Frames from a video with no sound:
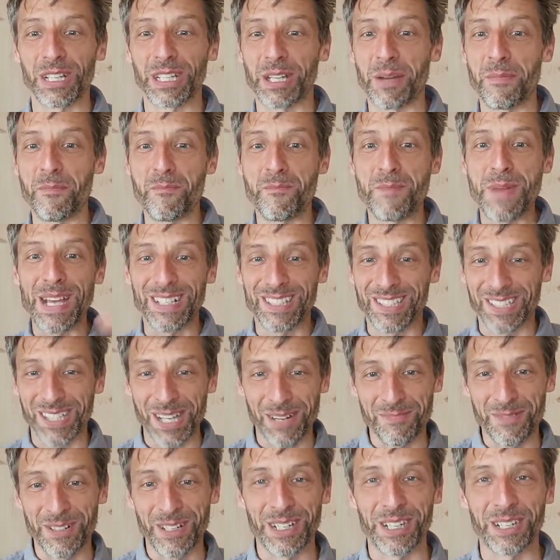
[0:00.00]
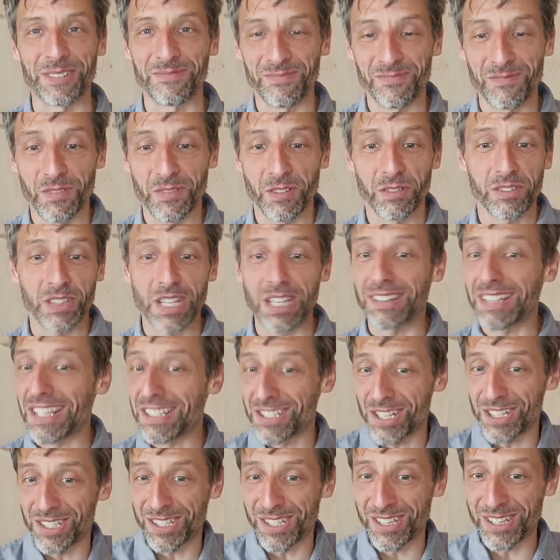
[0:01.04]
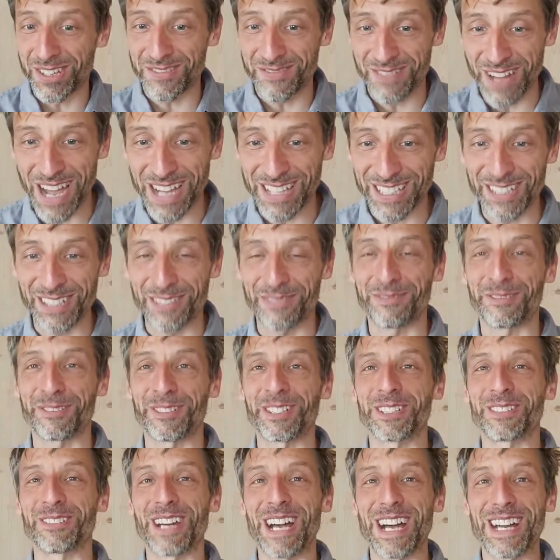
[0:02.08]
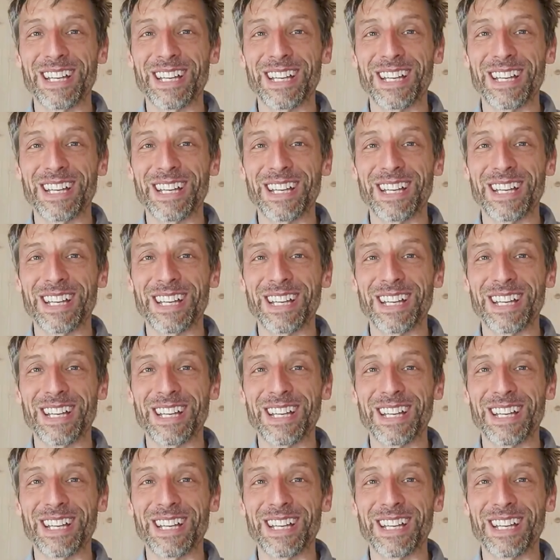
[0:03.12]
like a big summary. That's just an idea for you